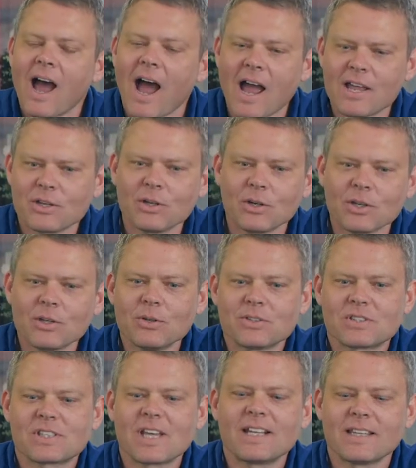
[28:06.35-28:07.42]
I, you know, you
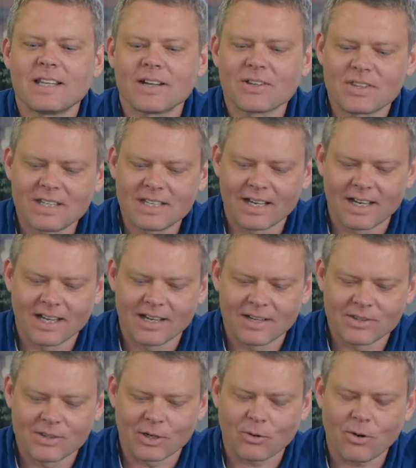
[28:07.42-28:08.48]
said in there the
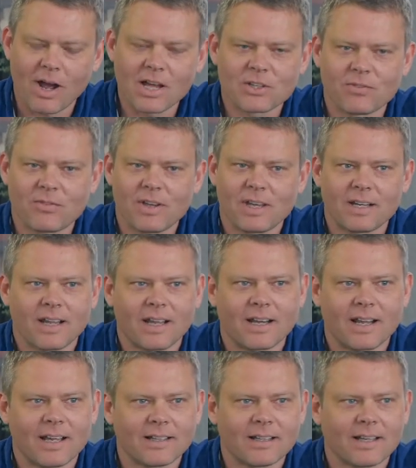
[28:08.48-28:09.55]
uh, the CrossFit, and
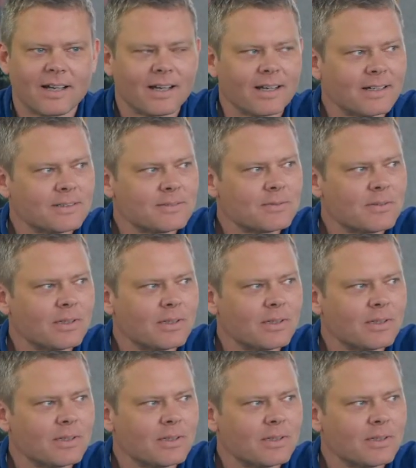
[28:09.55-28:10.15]
I, uh,